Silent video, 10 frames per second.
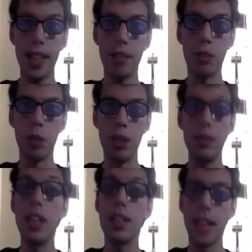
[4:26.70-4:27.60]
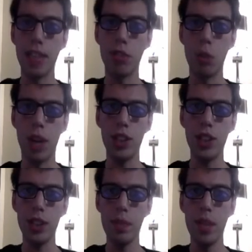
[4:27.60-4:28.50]
everyone. Thanks for
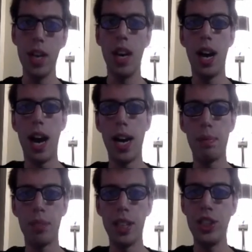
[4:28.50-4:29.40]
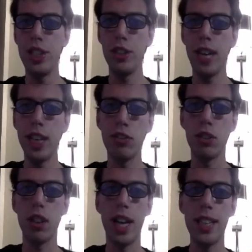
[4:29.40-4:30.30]
watching. I appreciate you guys for
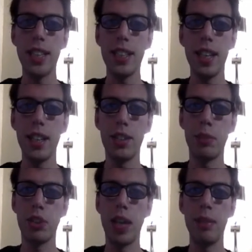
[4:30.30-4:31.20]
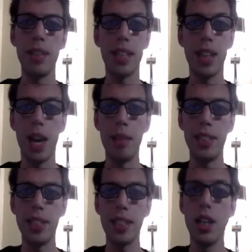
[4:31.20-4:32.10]
liking, subscribing, and
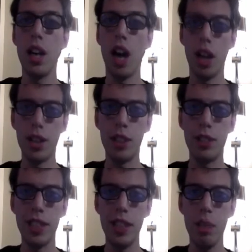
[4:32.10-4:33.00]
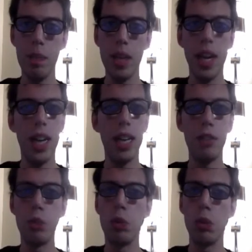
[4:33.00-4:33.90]
commenting on this video. If
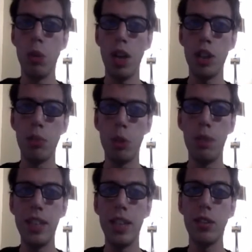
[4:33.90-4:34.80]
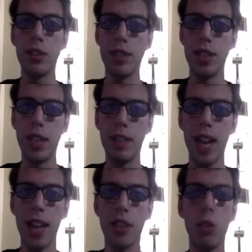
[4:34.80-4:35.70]
you want to watch more videos of the same
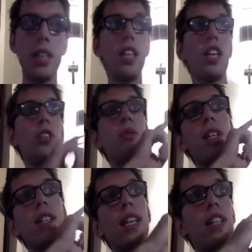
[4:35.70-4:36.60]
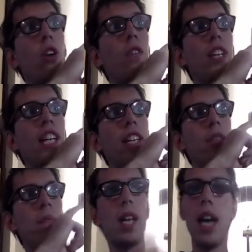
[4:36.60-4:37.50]
category, you can click over here.
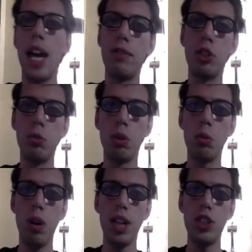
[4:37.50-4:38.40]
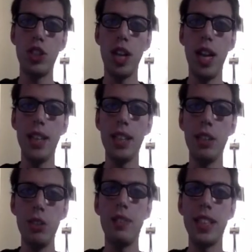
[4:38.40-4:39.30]
And if you want to watch any
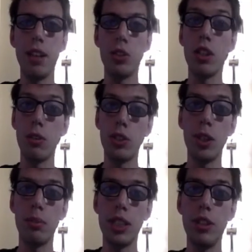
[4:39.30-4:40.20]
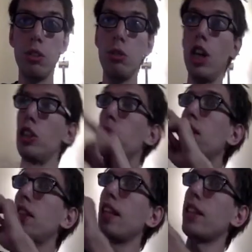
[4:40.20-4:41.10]
new videos and learn something new, you can
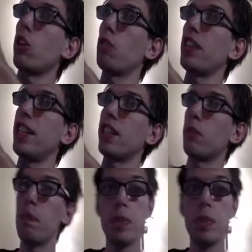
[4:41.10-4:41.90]
click over here.